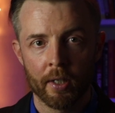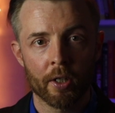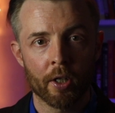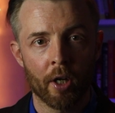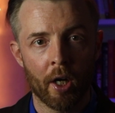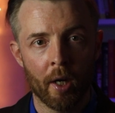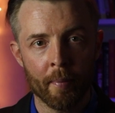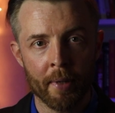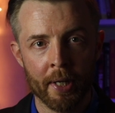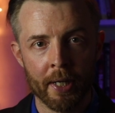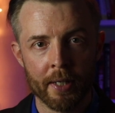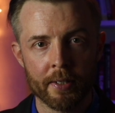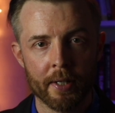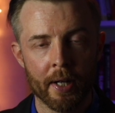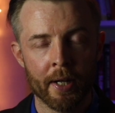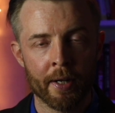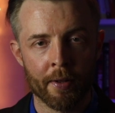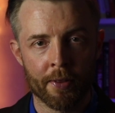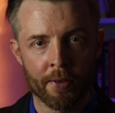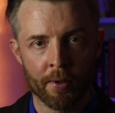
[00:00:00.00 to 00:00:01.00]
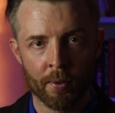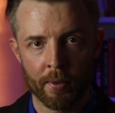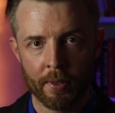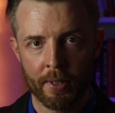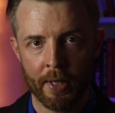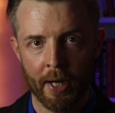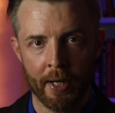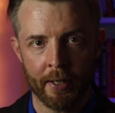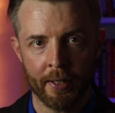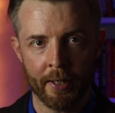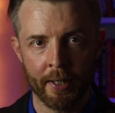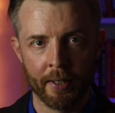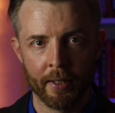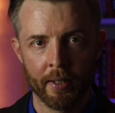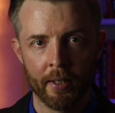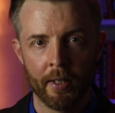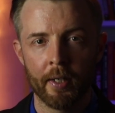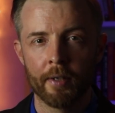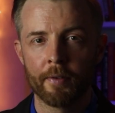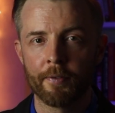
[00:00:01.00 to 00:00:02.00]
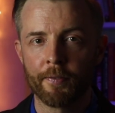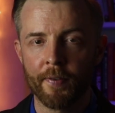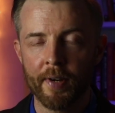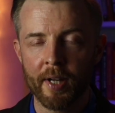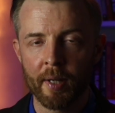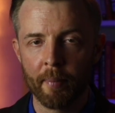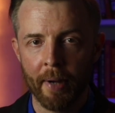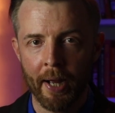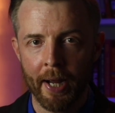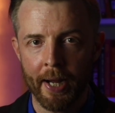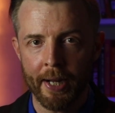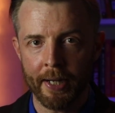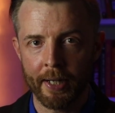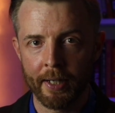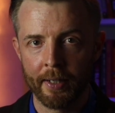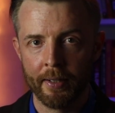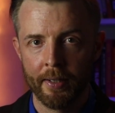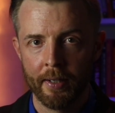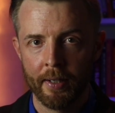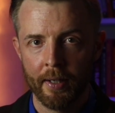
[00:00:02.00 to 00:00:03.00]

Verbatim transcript: communist and authoritarian, freedom-hating,